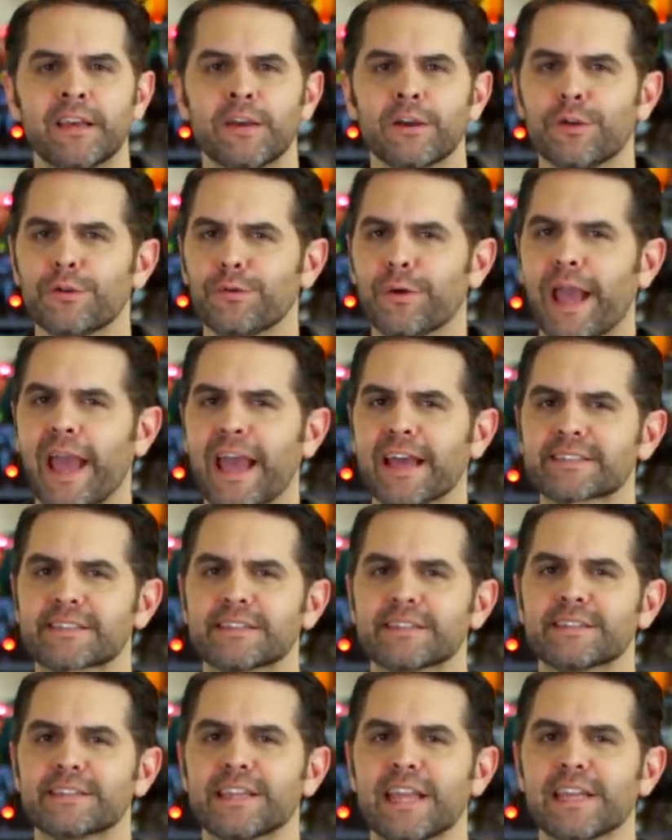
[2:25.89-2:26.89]
Who
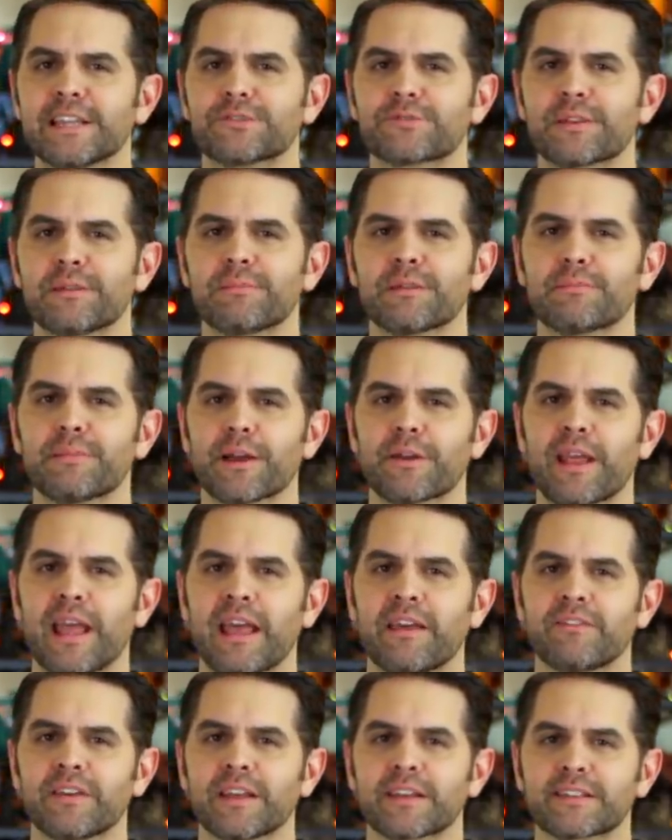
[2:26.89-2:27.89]
hasn't daydreamed about
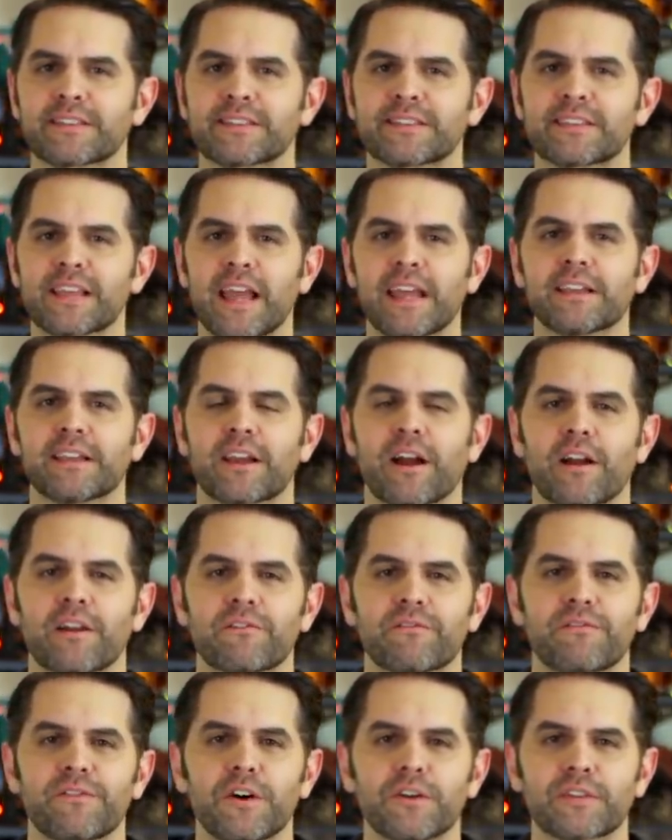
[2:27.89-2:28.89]
having a sidecar
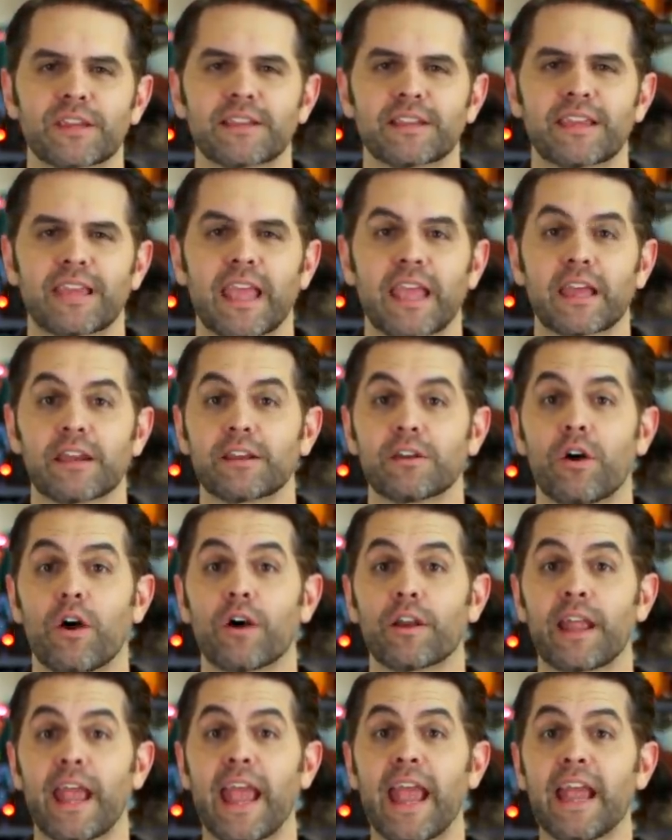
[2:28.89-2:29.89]
Vulcan cannon
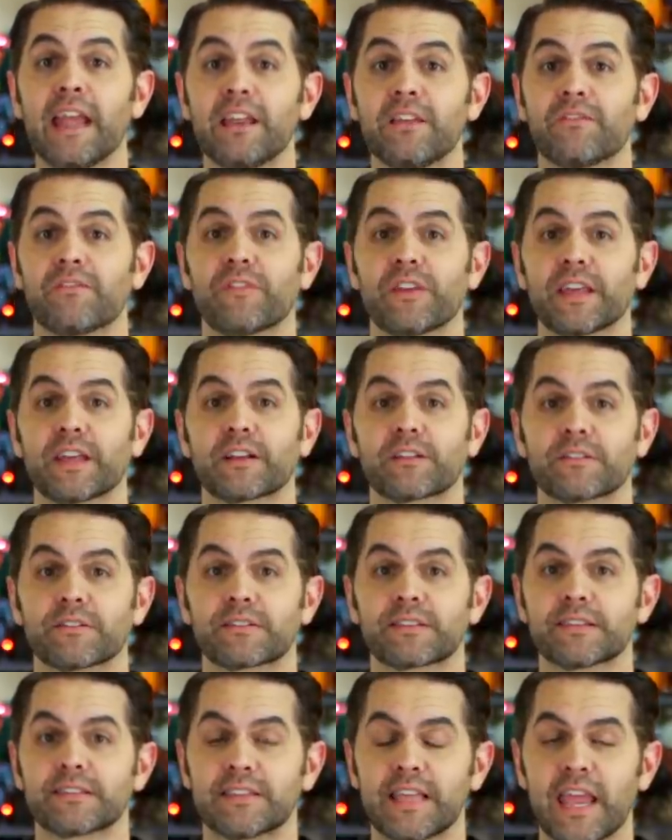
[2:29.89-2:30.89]
on any vehicle
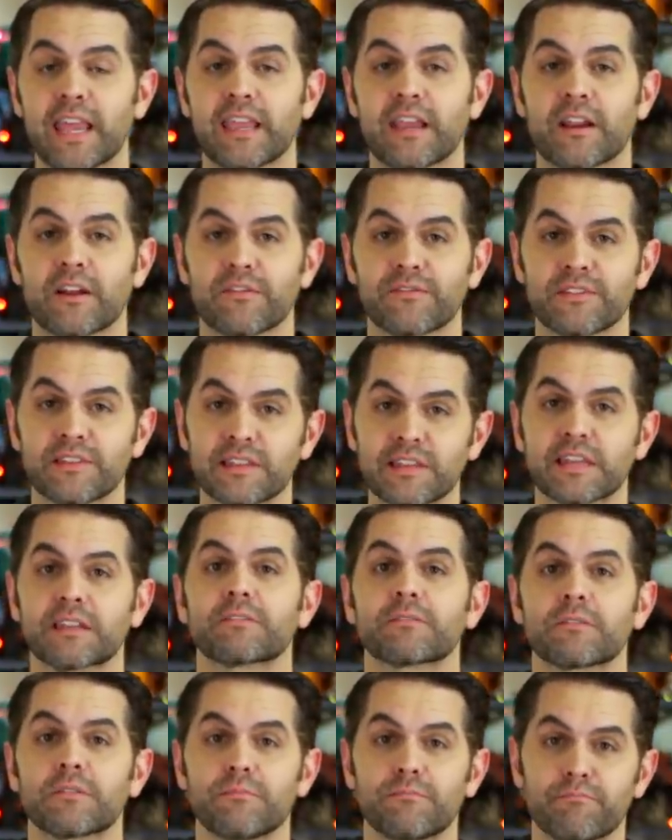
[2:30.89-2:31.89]
to take care of
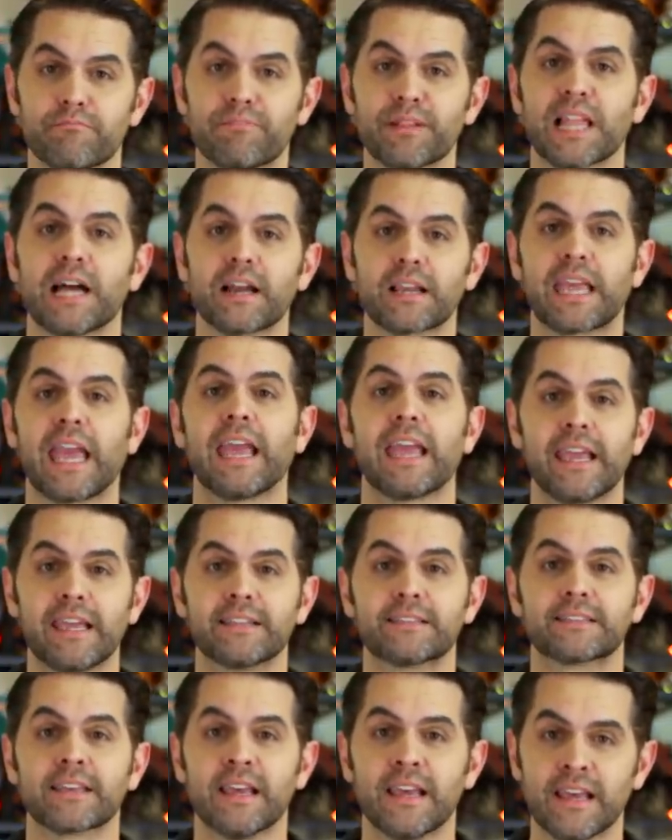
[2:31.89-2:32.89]
literal
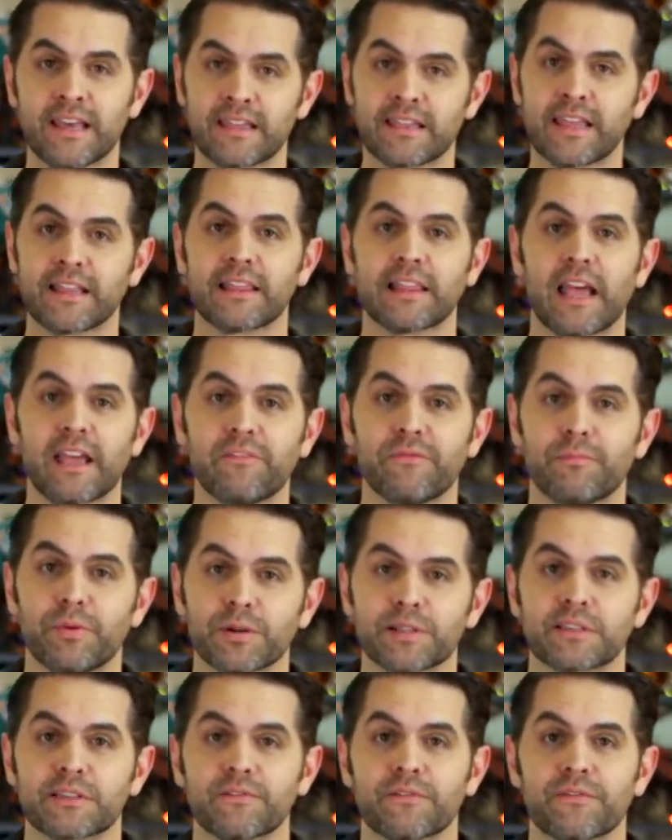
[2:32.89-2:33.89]
blockades that life
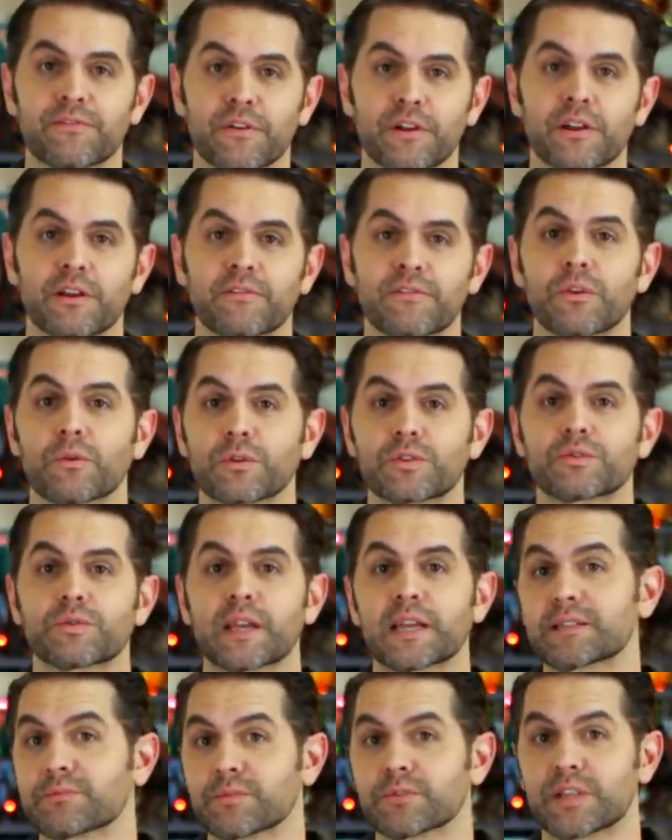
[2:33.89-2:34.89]
puts in front of your
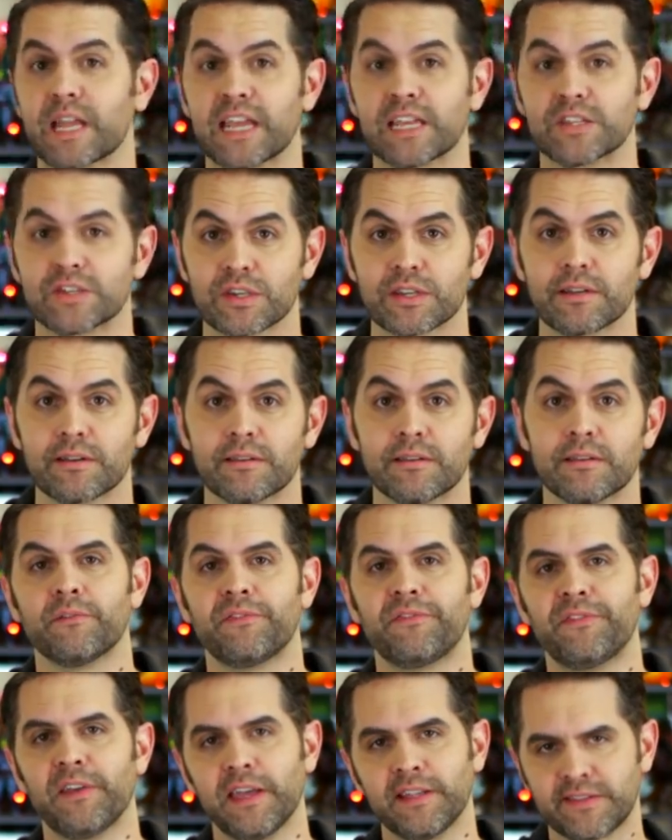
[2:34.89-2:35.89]
transportation?
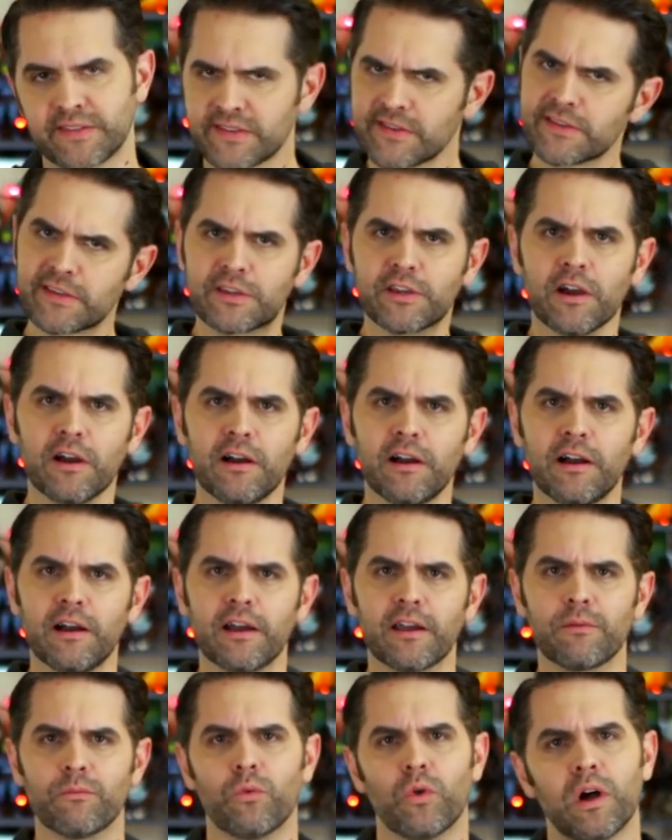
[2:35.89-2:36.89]
Fence
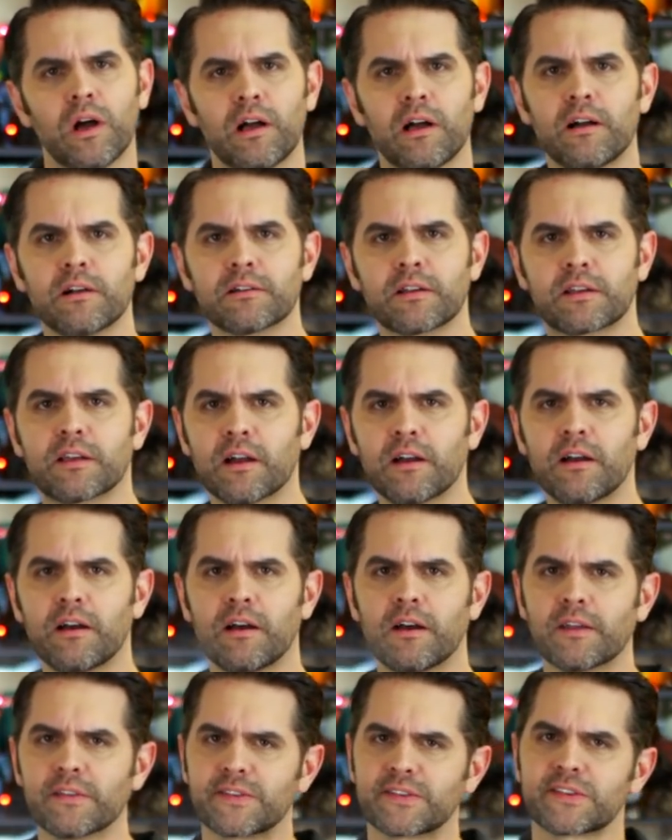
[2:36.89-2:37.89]
gone, wall
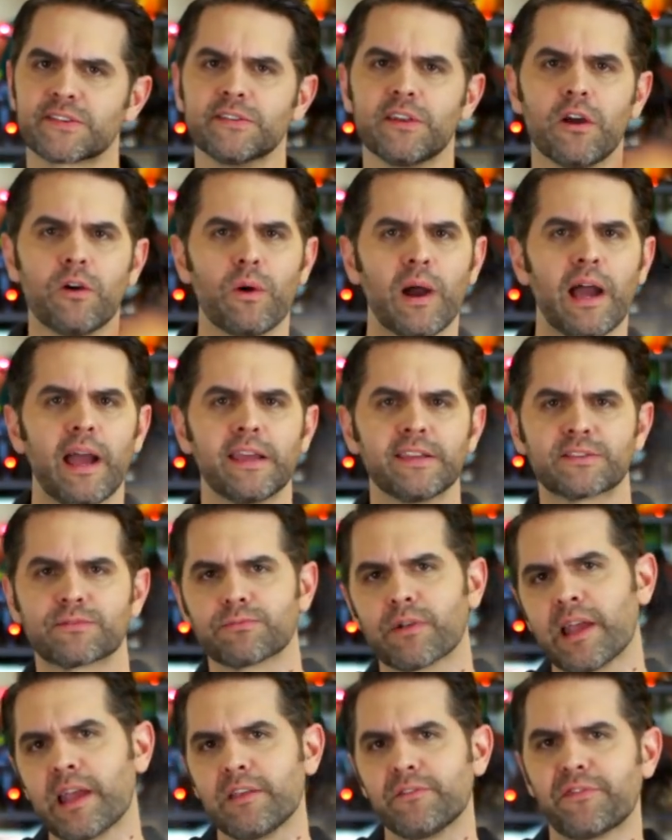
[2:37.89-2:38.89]
gone, snow, ice,
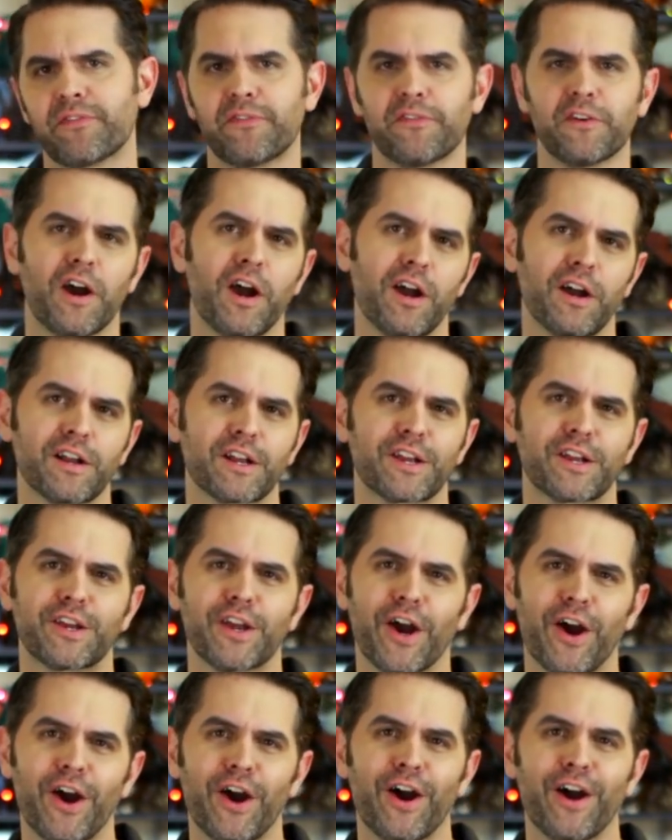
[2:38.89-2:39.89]
rain, fog
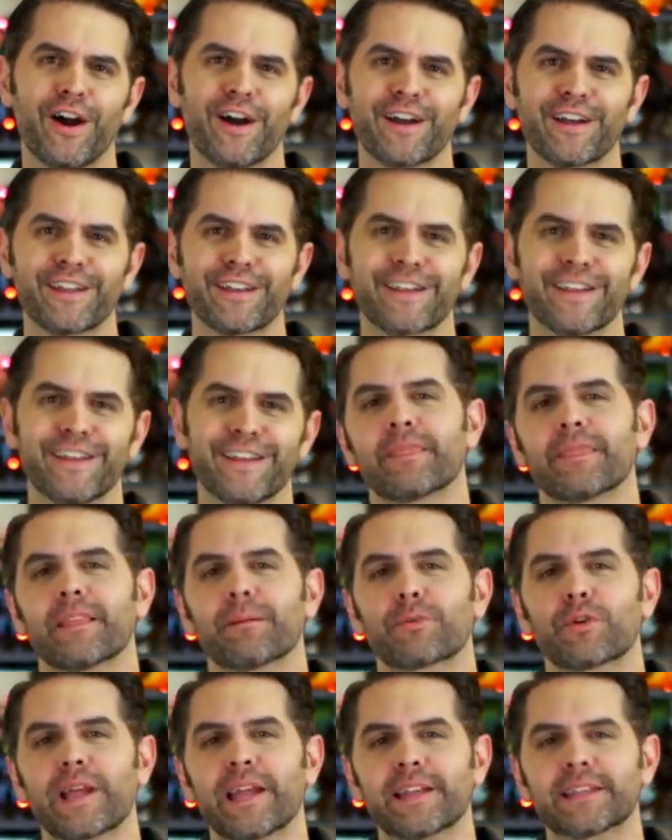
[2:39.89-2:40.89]
gone.
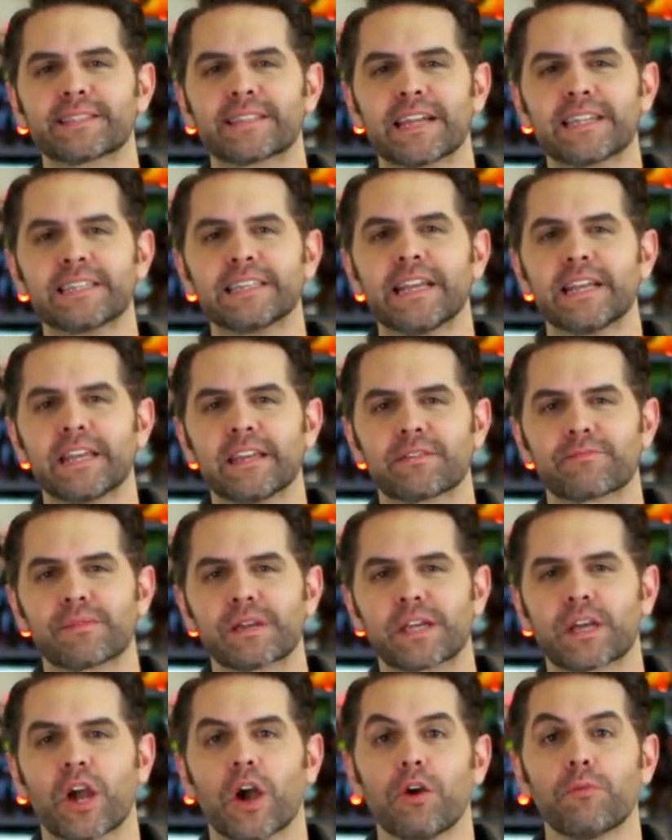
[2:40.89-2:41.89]
Number eight is
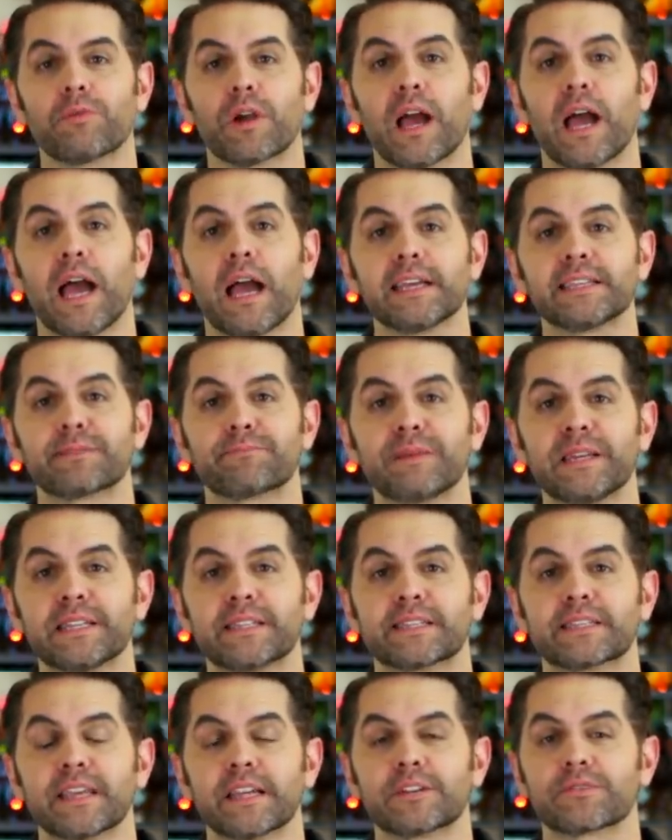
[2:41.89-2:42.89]
1983 Cobra High Speed
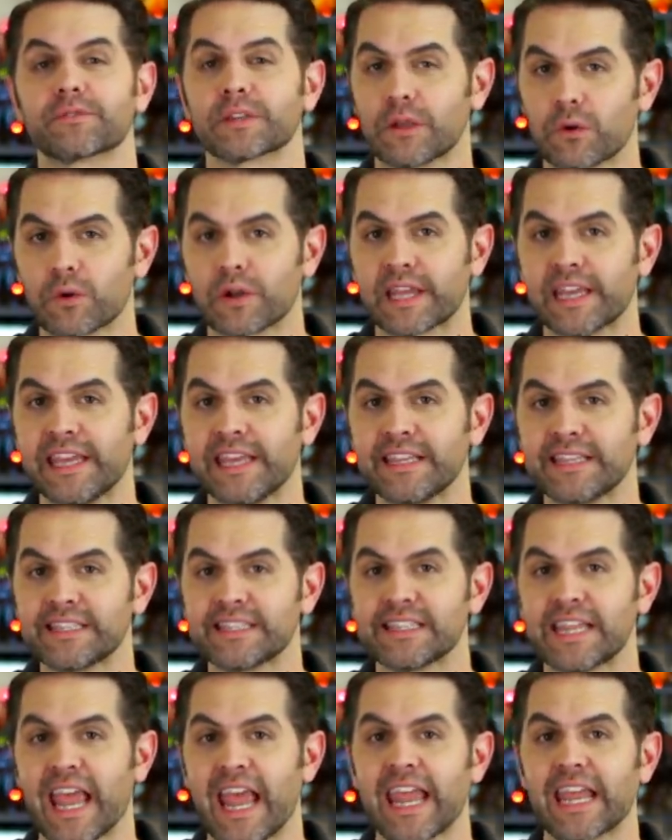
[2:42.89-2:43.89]
Sentry or
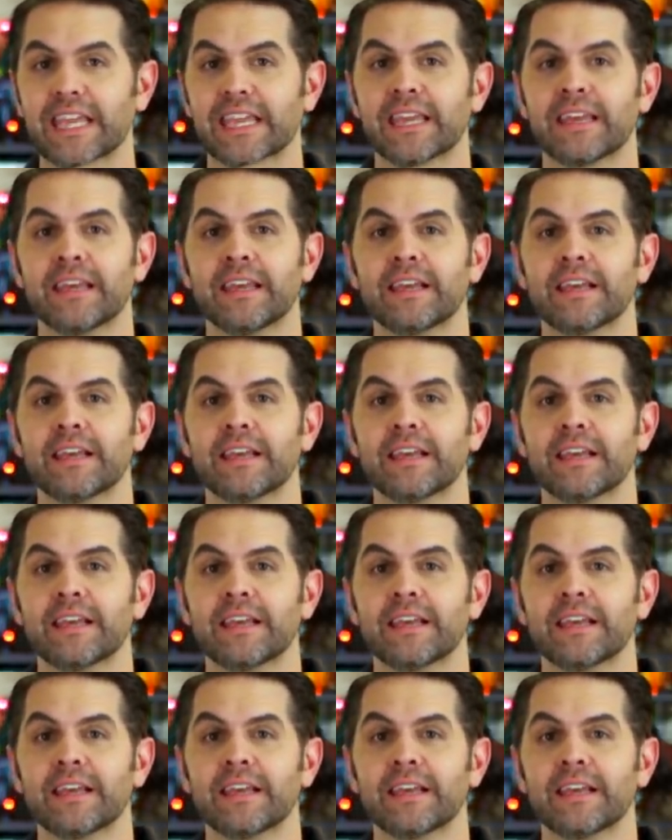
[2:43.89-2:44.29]
HISS tank.